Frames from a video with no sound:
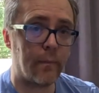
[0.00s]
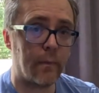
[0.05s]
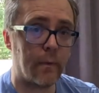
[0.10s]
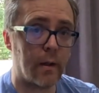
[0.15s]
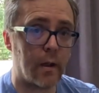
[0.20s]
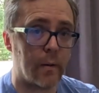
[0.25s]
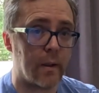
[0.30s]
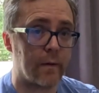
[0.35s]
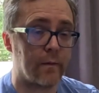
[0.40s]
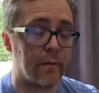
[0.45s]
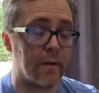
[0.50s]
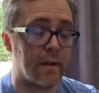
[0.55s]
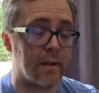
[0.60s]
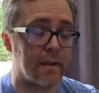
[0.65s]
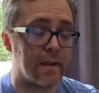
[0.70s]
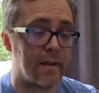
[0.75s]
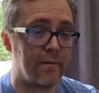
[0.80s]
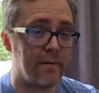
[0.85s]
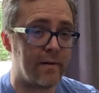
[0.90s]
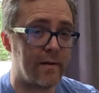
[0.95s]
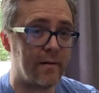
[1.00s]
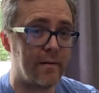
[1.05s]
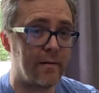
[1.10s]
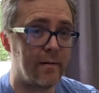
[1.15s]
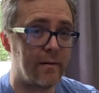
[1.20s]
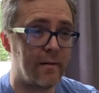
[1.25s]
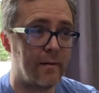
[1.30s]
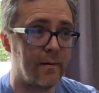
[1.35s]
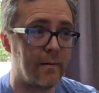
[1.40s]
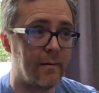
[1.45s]
hope you have a nice evening.
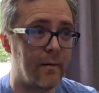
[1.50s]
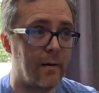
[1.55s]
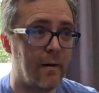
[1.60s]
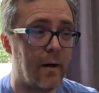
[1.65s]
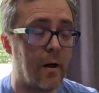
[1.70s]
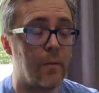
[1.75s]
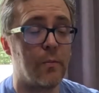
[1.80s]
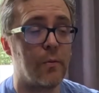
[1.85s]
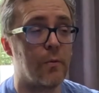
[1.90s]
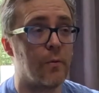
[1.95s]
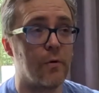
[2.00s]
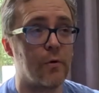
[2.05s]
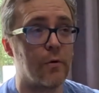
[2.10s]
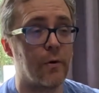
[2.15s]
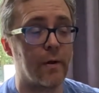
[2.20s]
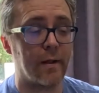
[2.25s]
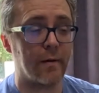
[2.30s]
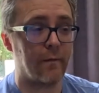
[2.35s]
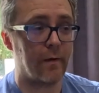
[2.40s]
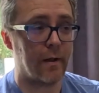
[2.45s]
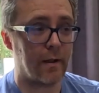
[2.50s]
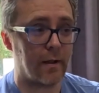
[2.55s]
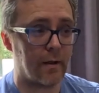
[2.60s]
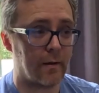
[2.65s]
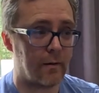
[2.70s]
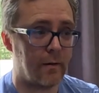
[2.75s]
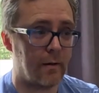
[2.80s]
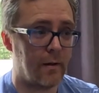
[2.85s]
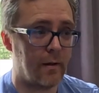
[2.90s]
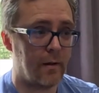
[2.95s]
Hope you enjoyed the video.
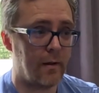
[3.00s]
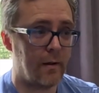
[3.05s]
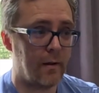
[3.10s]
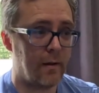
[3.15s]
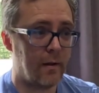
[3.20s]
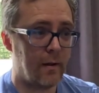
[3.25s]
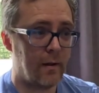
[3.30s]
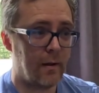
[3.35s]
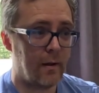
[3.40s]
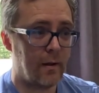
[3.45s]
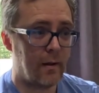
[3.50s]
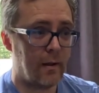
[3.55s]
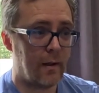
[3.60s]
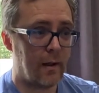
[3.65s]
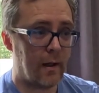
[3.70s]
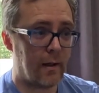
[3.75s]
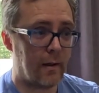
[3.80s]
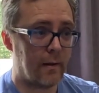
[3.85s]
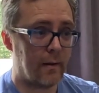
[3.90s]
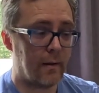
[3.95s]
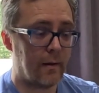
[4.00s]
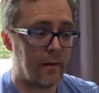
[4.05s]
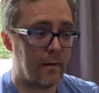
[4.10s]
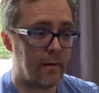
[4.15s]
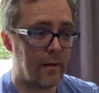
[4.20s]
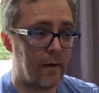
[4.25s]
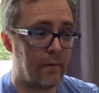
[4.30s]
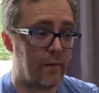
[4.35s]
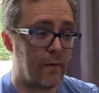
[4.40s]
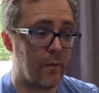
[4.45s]

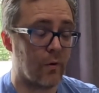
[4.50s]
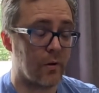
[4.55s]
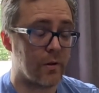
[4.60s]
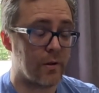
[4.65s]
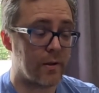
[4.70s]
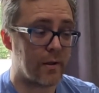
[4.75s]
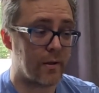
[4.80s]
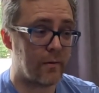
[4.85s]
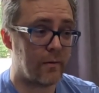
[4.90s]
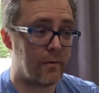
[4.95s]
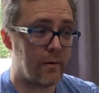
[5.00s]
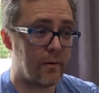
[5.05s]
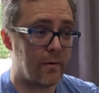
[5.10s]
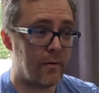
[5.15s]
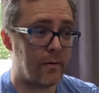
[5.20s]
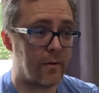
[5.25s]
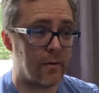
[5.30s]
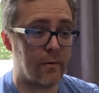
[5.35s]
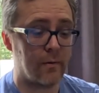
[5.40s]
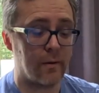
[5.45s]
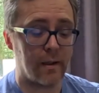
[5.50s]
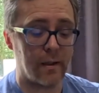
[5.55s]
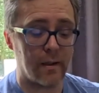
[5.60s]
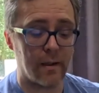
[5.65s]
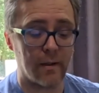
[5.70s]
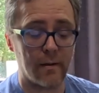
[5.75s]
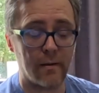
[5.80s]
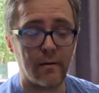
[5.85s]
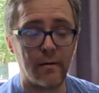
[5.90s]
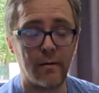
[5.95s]
If you want to, do
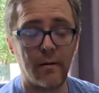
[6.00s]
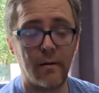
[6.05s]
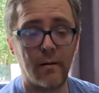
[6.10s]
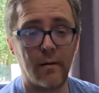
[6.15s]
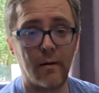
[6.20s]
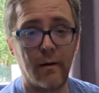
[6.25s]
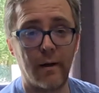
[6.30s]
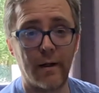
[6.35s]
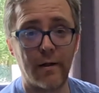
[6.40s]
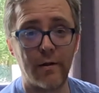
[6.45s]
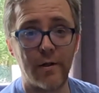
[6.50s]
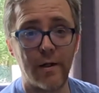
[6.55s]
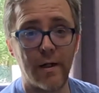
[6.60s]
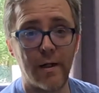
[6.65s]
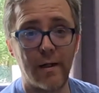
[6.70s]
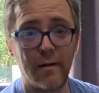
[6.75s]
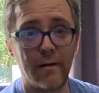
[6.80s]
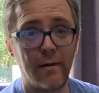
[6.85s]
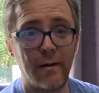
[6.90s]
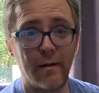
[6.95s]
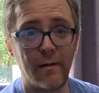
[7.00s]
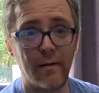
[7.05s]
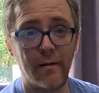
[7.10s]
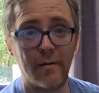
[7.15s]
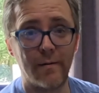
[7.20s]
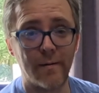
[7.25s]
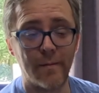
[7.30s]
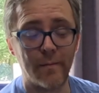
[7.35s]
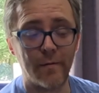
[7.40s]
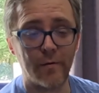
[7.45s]
the like, share and the
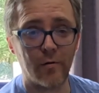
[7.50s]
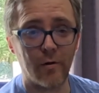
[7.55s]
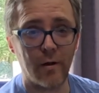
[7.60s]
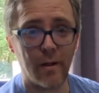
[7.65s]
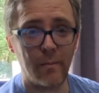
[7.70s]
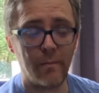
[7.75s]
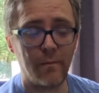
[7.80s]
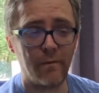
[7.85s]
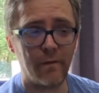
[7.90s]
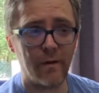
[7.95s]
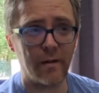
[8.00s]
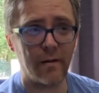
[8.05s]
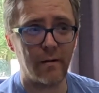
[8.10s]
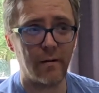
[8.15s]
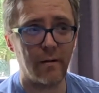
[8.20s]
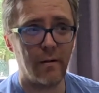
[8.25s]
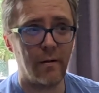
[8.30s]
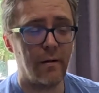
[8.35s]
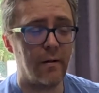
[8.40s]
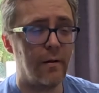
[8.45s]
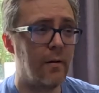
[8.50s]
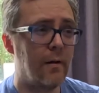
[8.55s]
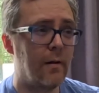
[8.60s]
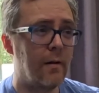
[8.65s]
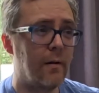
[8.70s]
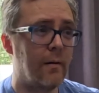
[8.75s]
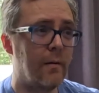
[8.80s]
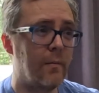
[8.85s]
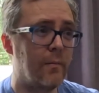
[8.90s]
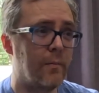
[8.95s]
subscribe thing,
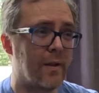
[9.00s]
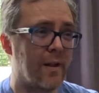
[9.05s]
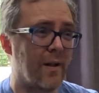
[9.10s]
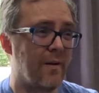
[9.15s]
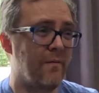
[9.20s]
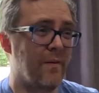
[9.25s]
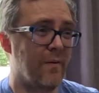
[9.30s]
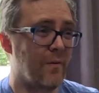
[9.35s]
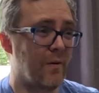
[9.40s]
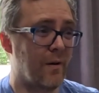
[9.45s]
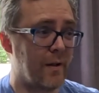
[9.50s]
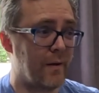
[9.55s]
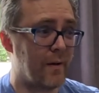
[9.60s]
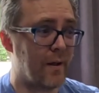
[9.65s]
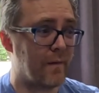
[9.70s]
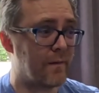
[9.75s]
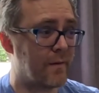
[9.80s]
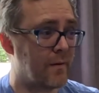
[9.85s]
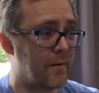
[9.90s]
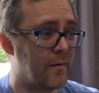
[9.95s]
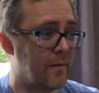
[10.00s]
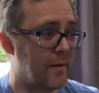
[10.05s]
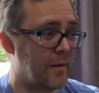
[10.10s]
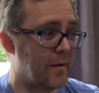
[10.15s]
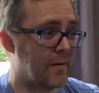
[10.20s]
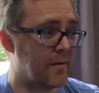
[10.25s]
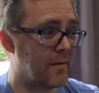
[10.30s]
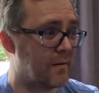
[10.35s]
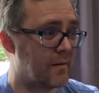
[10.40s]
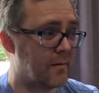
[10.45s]
but don't feel like you have to.
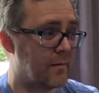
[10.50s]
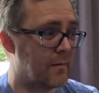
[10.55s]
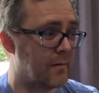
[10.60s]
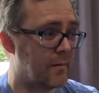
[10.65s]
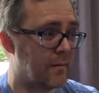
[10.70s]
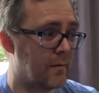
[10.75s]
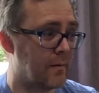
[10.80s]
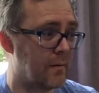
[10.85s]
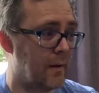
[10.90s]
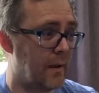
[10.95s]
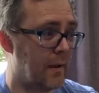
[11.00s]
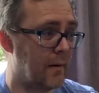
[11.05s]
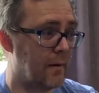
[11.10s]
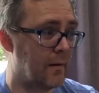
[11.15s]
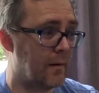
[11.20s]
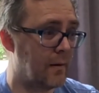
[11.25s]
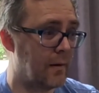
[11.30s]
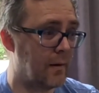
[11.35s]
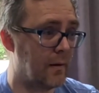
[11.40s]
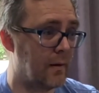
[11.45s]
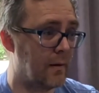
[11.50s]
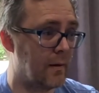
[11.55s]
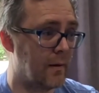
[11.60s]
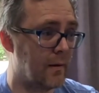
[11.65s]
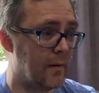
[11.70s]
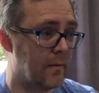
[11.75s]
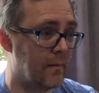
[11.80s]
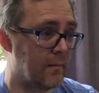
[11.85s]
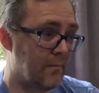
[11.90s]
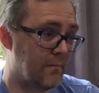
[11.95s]
It's, yeah,
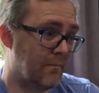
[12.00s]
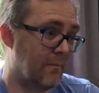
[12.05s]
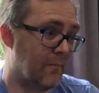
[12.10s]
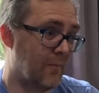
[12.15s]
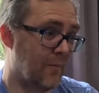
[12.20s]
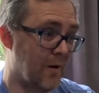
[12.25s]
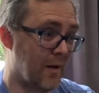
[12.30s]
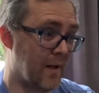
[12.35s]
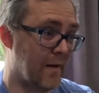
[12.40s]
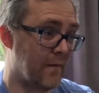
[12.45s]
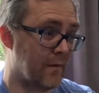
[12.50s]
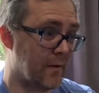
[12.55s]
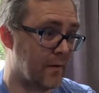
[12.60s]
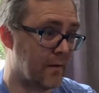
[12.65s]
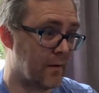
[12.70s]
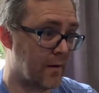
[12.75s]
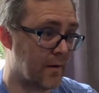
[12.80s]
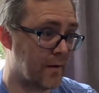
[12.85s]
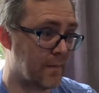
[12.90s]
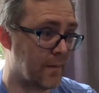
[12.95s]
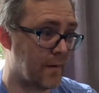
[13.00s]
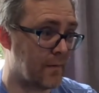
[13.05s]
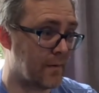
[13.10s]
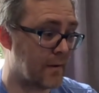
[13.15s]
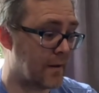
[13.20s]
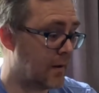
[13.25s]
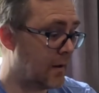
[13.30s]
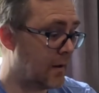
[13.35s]
whatever, I suppose.